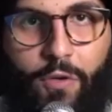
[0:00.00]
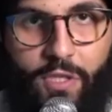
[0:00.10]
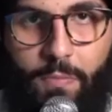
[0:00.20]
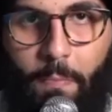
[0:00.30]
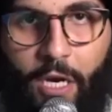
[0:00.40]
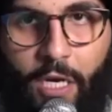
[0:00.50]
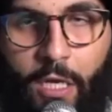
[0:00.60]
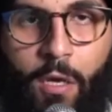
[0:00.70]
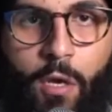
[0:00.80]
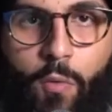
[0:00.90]
it's
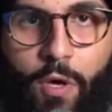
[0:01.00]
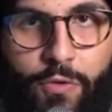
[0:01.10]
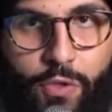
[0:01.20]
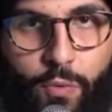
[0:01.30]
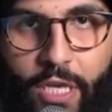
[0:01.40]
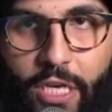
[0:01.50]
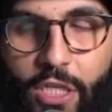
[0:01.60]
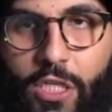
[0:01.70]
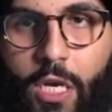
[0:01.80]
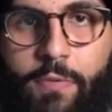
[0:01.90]
money, whether it's
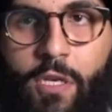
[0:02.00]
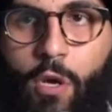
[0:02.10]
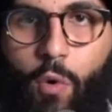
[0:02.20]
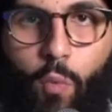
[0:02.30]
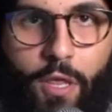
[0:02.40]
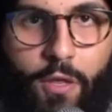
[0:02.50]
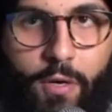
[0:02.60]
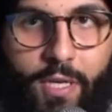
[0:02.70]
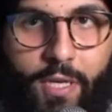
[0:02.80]
relationships, whether it's